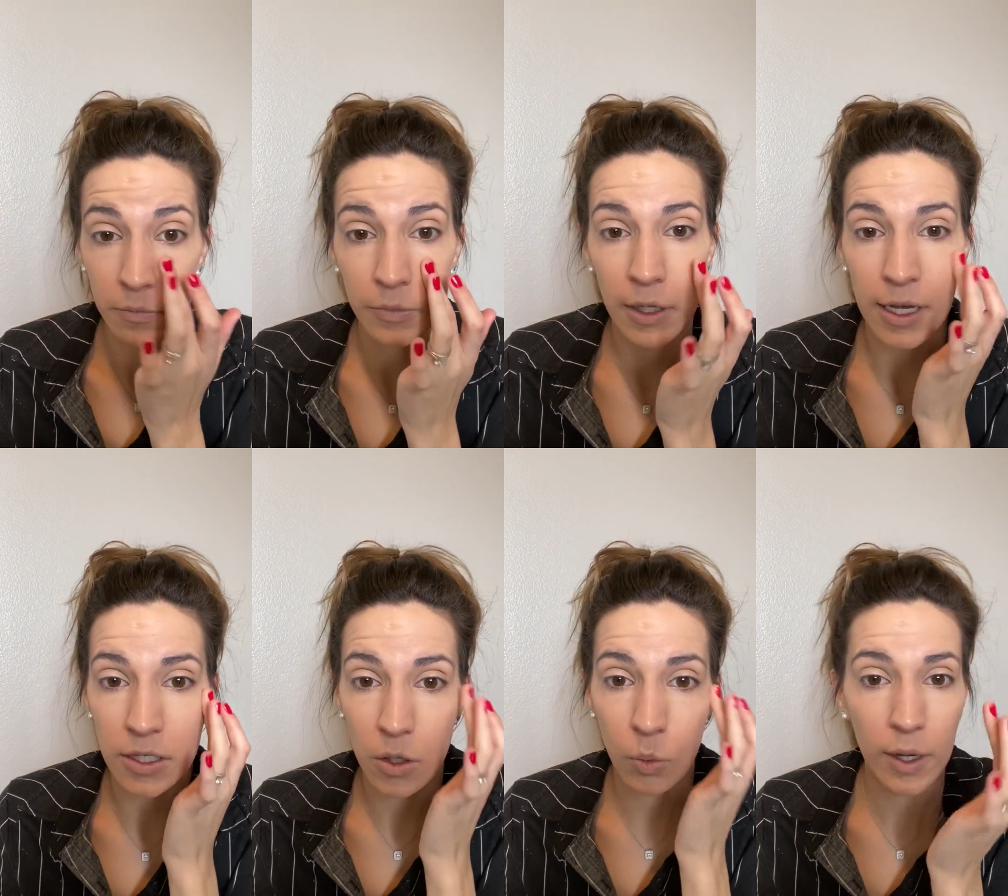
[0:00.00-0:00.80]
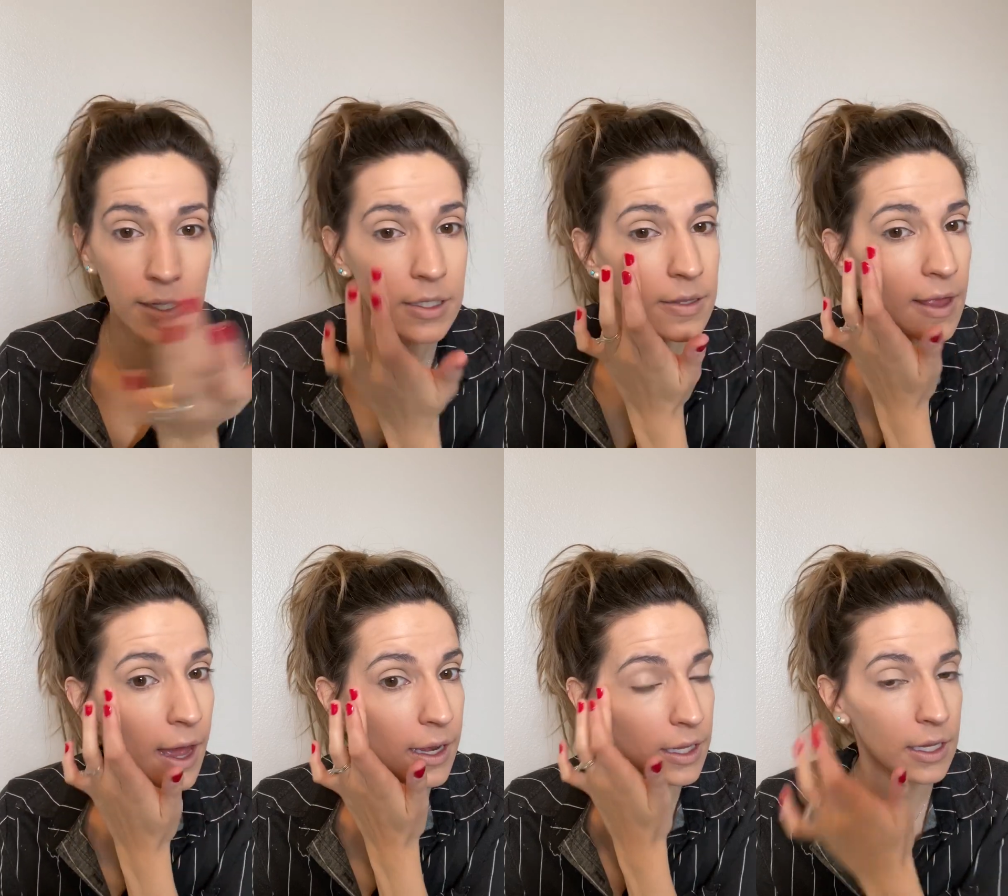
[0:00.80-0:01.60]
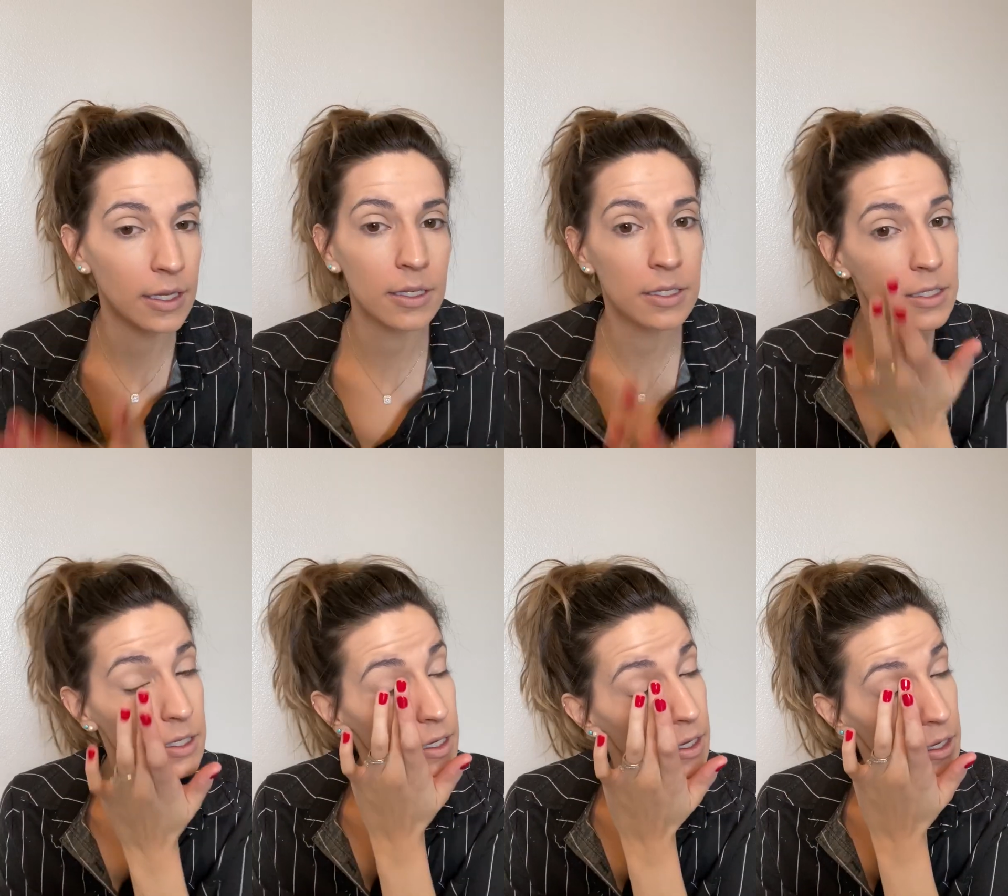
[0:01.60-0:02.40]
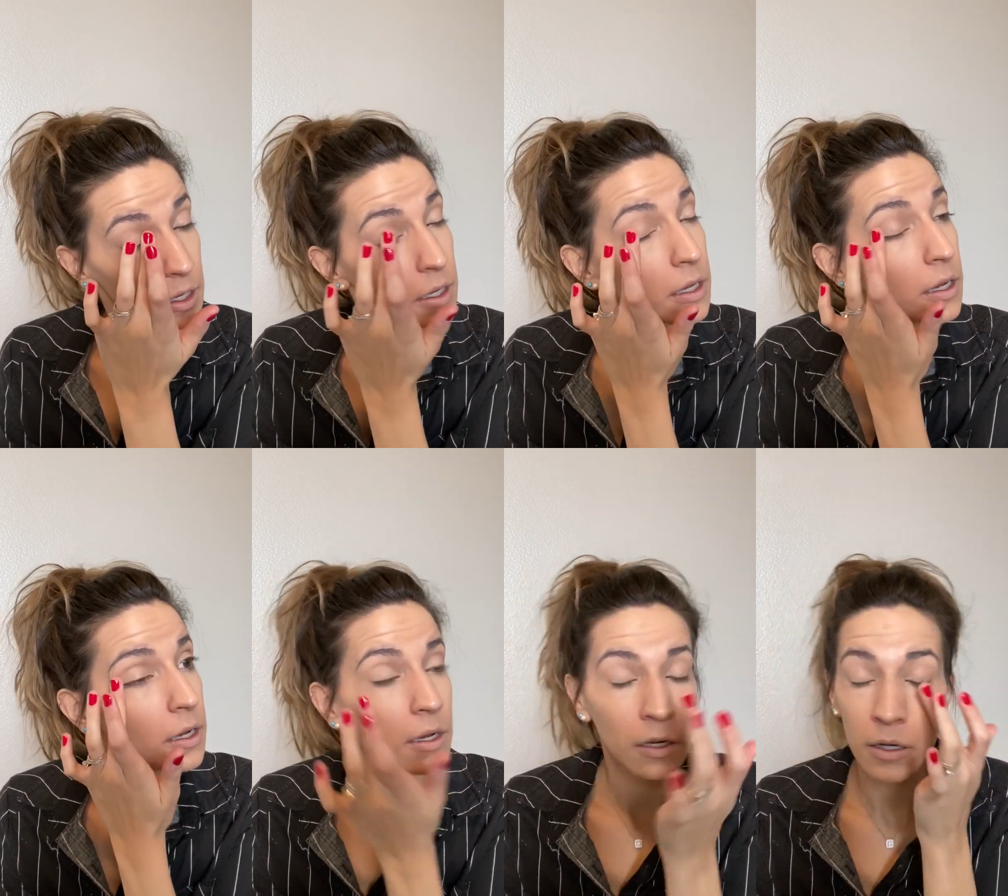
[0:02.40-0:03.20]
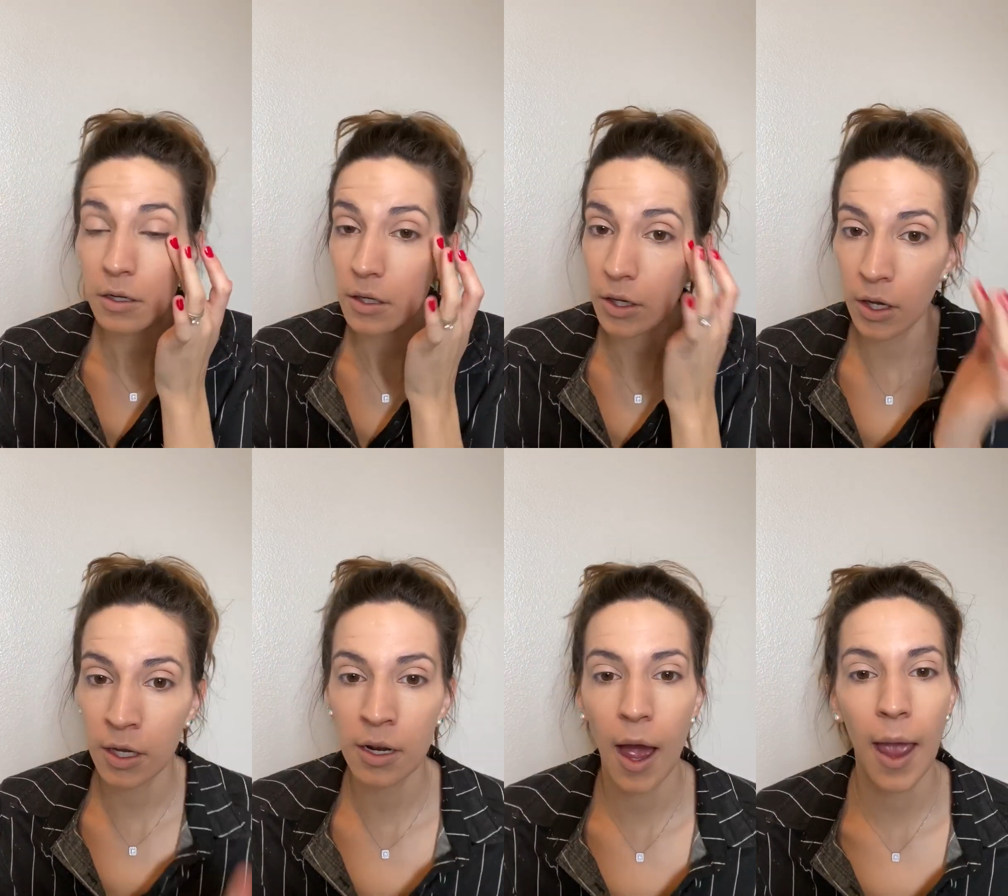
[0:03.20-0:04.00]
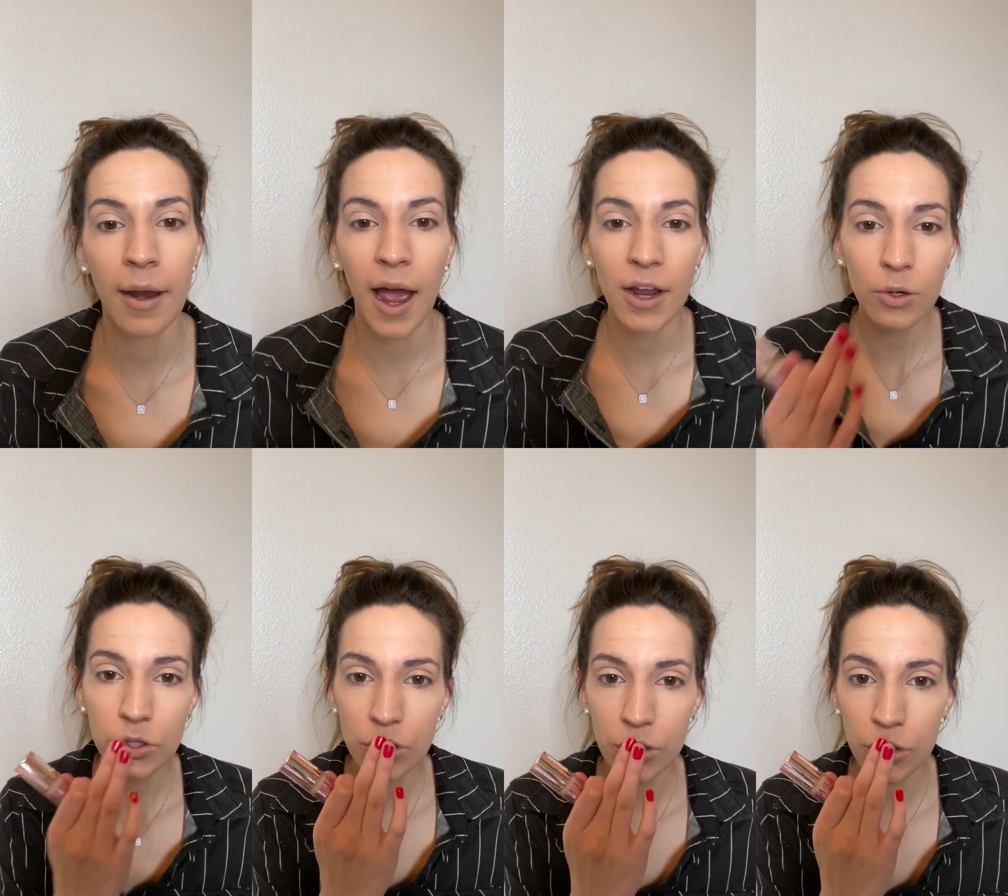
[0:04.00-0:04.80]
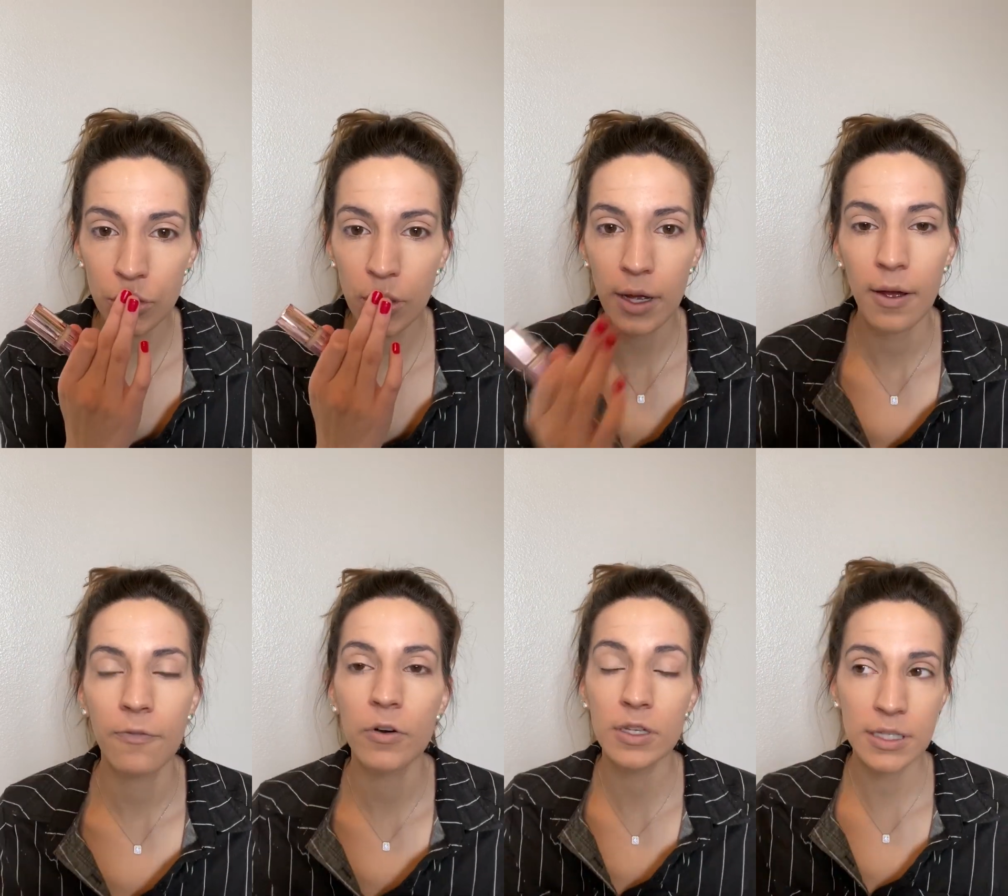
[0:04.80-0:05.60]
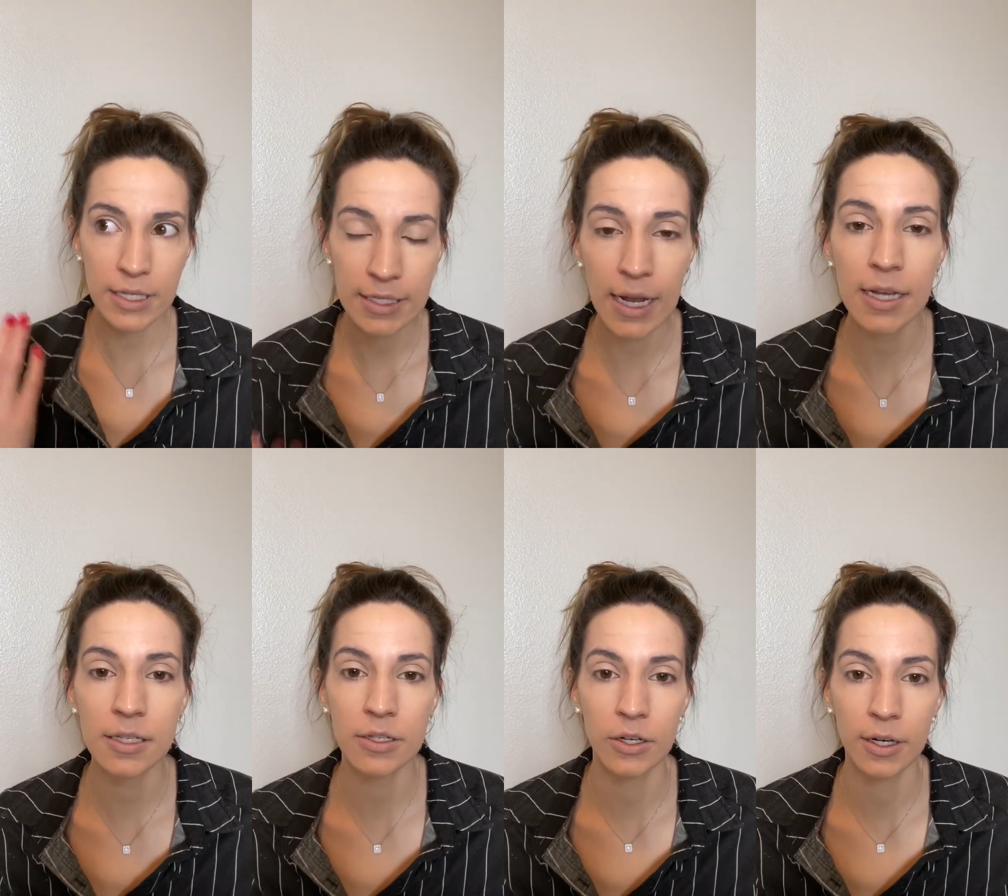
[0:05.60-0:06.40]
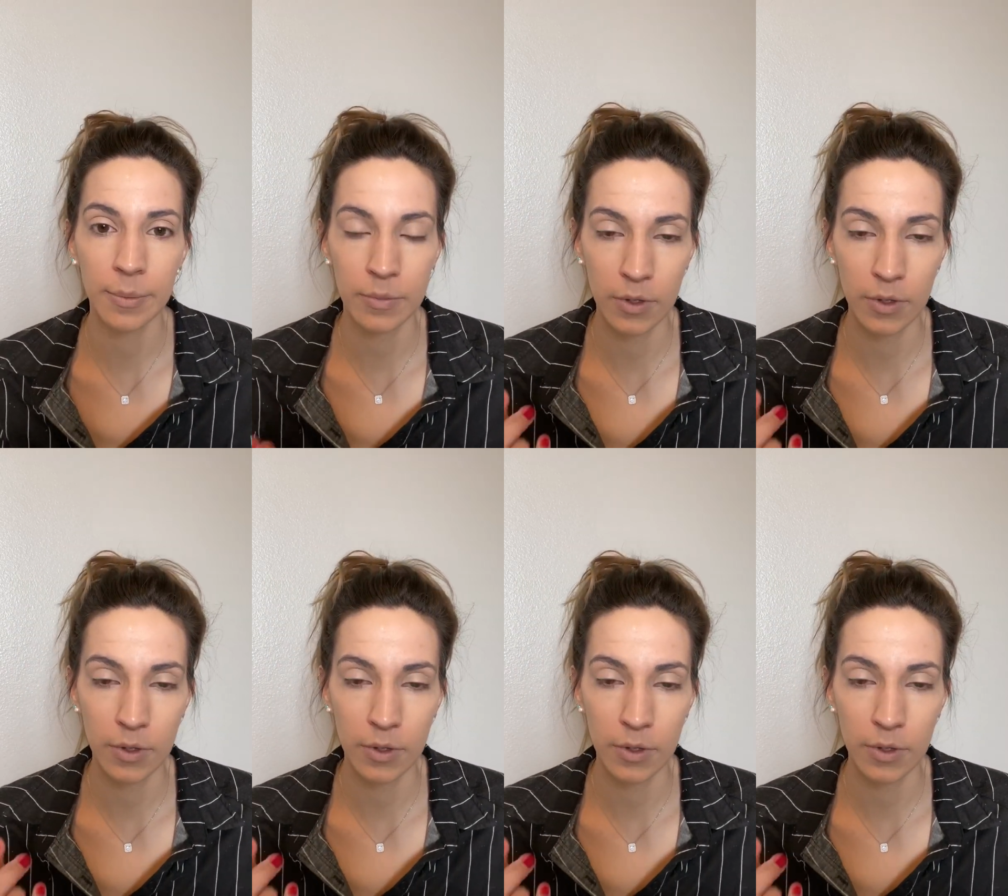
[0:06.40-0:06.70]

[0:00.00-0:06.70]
Okay, so once that is good, and I don't do, for today's look,